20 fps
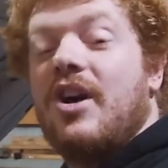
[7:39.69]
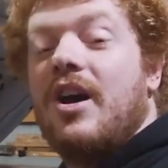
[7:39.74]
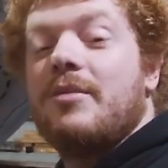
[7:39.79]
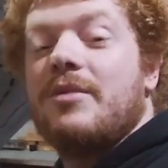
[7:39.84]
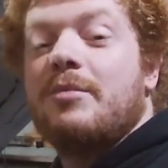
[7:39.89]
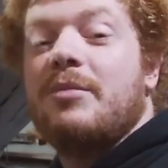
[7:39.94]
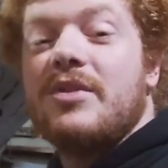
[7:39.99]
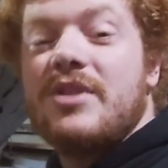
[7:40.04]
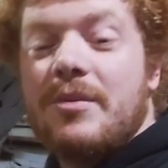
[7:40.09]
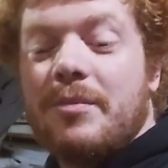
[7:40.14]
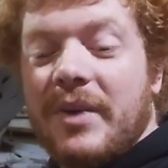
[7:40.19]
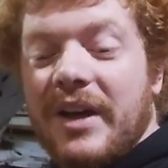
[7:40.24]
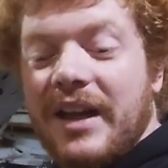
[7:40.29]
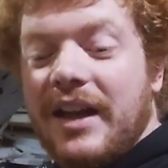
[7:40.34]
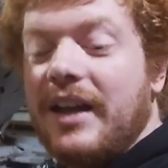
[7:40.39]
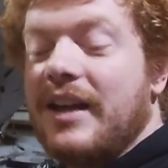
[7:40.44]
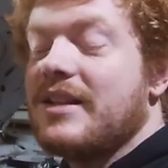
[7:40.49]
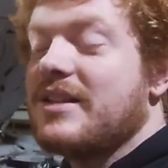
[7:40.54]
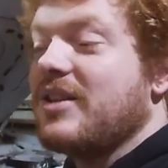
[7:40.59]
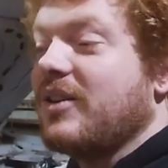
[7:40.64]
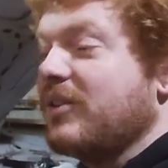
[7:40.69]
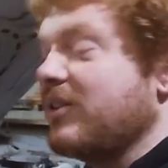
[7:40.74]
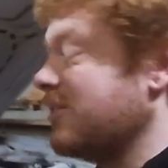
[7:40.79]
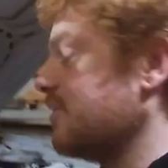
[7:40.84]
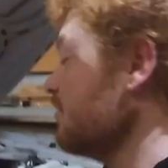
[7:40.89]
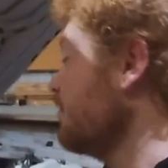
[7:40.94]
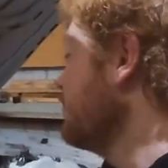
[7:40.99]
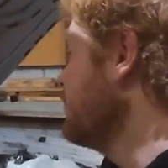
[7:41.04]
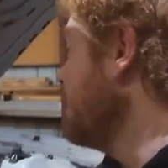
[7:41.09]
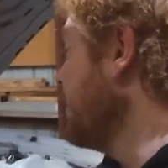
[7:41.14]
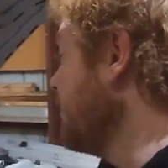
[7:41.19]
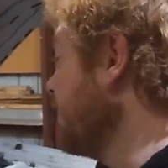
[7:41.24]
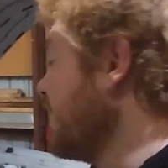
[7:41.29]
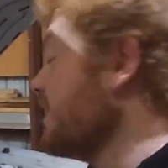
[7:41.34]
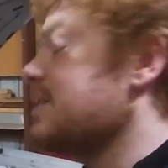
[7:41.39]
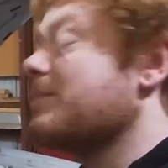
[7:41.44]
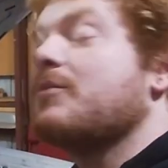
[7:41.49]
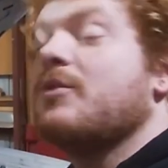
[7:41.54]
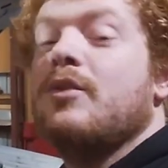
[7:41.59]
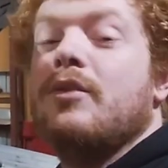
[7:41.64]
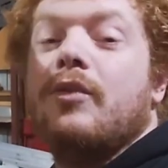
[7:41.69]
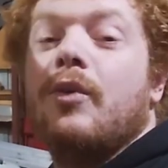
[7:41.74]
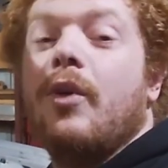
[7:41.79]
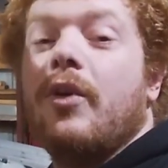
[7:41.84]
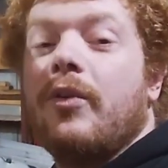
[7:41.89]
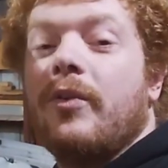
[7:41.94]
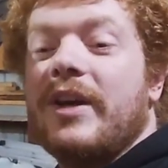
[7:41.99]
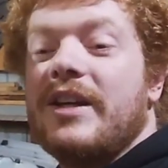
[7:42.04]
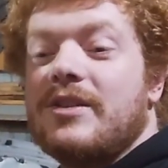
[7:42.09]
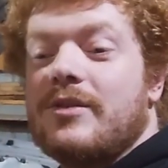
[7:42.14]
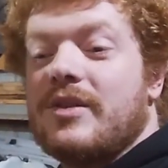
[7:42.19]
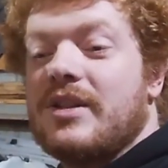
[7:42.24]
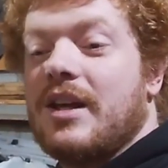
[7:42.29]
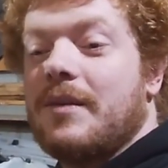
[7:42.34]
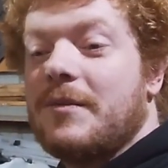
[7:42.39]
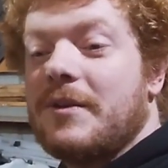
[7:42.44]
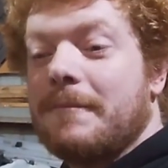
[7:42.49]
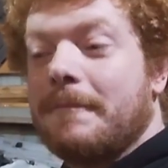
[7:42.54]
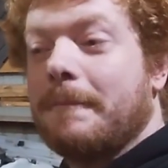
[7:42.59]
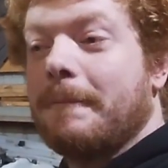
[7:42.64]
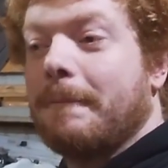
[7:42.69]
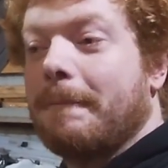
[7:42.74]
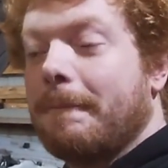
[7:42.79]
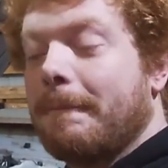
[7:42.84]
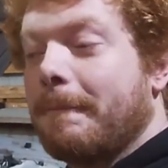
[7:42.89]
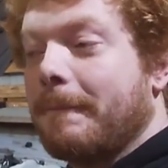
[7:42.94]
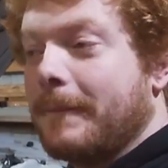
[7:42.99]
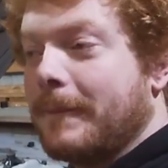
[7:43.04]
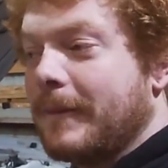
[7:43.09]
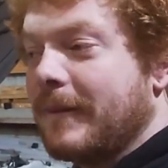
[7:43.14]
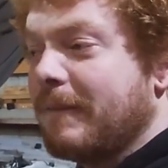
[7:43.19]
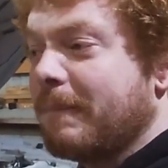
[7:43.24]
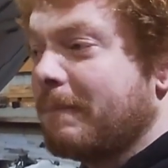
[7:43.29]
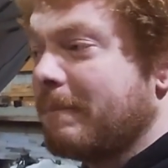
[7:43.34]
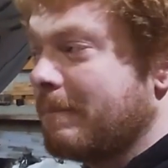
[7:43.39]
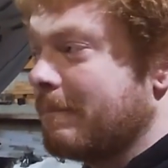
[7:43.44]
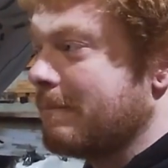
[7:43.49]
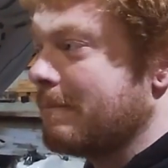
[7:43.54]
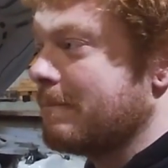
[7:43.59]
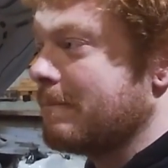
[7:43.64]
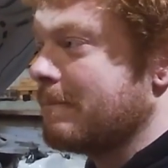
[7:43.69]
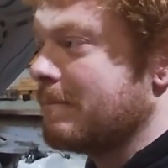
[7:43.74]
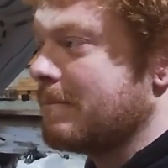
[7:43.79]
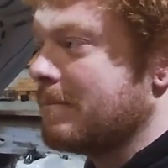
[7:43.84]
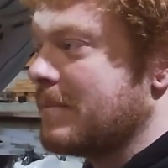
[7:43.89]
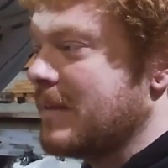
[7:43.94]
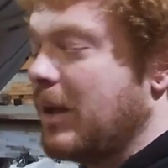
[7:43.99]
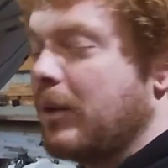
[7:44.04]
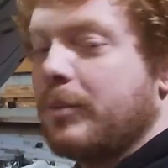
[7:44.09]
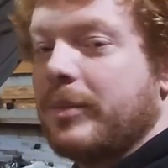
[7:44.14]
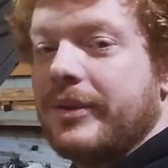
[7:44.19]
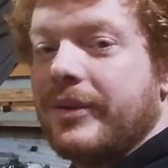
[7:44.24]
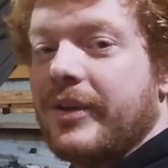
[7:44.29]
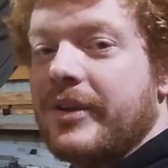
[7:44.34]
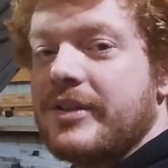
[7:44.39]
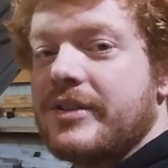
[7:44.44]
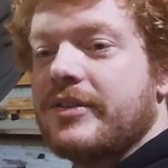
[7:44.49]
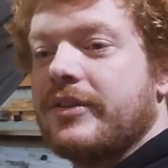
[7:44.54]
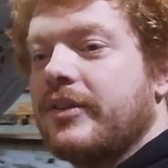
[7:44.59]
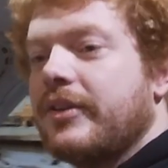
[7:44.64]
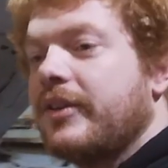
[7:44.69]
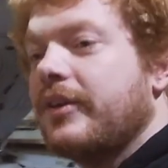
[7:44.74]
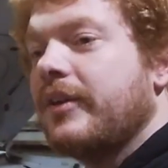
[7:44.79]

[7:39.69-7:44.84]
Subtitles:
time to put some better heads on it. Maybe get some 243s or something. That would be nice.